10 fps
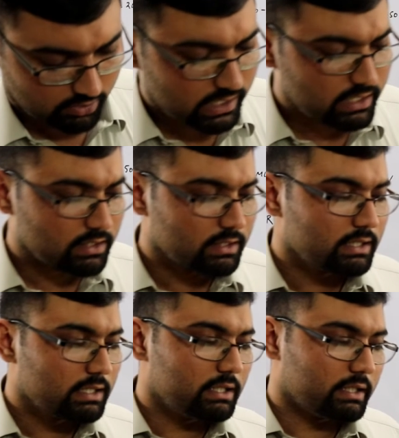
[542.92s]
right?
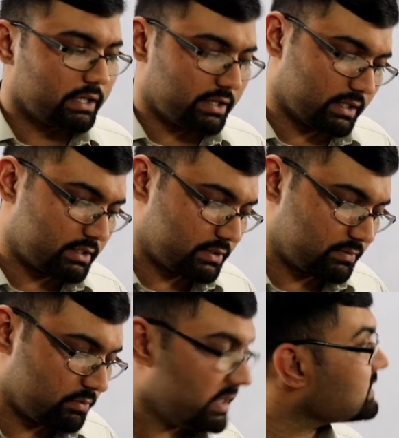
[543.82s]

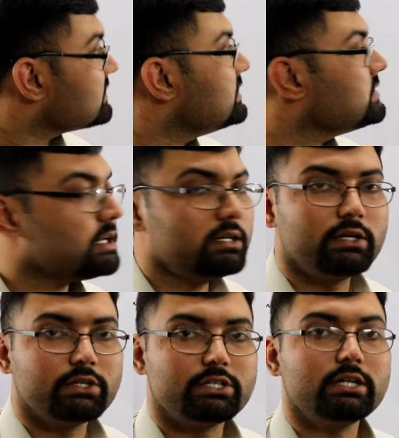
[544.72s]
Yes. Whereas the
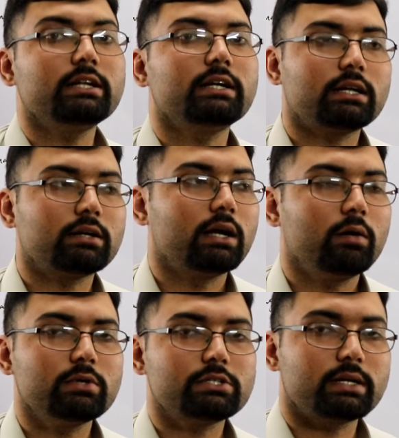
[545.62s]
diesel generator, how
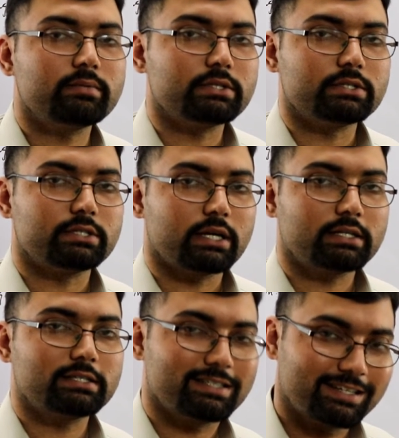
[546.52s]
much time does it take?
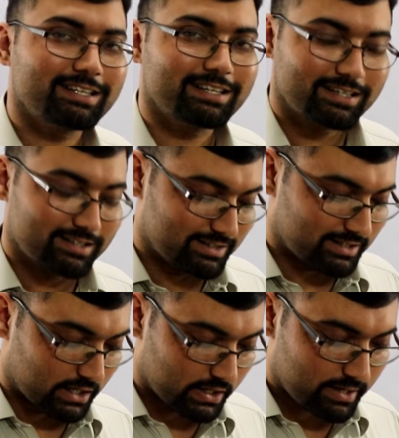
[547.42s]

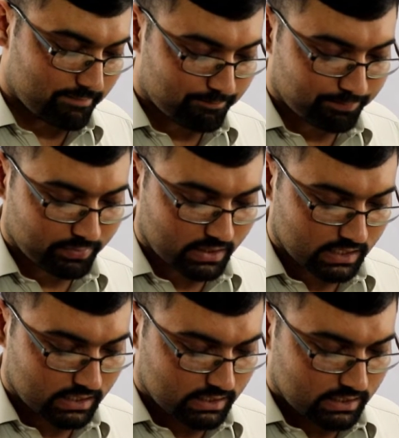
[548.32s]
Okay.
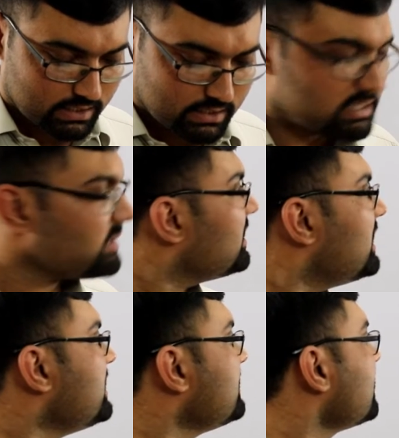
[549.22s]

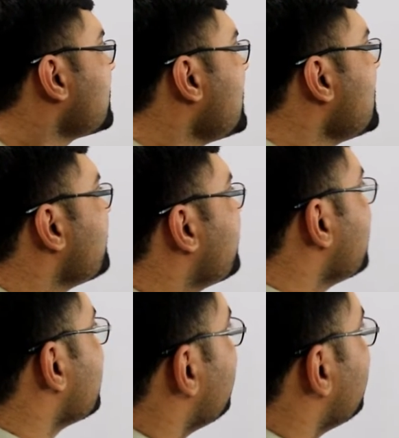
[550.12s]
Similarly, the runoff river